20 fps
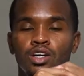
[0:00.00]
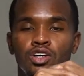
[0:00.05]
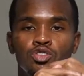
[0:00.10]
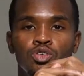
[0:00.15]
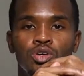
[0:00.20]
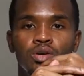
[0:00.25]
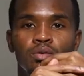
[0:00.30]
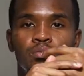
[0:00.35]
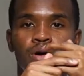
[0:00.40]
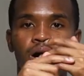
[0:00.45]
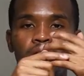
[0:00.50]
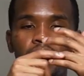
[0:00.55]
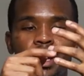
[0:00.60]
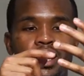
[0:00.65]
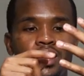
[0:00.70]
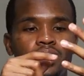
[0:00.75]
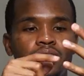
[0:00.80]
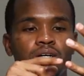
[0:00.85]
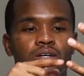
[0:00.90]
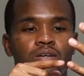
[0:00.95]
You can
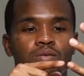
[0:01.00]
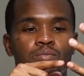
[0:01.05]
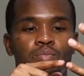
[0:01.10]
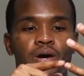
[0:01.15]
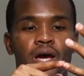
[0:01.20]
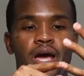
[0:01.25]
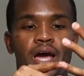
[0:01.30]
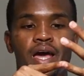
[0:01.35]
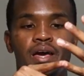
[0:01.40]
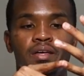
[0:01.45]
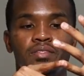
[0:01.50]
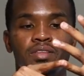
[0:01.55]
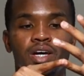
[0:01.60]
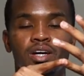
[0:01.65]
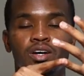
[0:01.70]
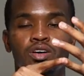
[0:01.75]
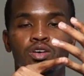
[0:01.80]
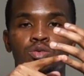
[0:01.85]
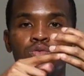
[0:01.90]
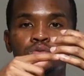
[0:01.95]
buy a pad
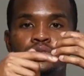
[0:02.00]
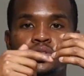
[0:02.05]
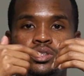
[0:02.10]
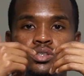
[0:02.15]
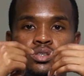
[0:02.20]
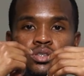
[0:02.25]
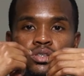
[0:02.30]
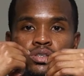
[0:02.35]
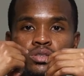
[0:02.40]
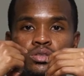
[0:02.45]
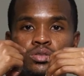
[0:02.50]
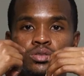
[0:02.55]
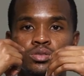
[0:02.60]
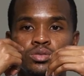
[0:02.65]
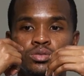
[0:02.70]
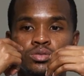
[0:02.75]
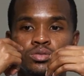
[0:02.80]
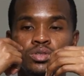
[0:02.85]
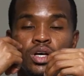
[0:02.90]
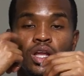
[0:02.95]
that goes into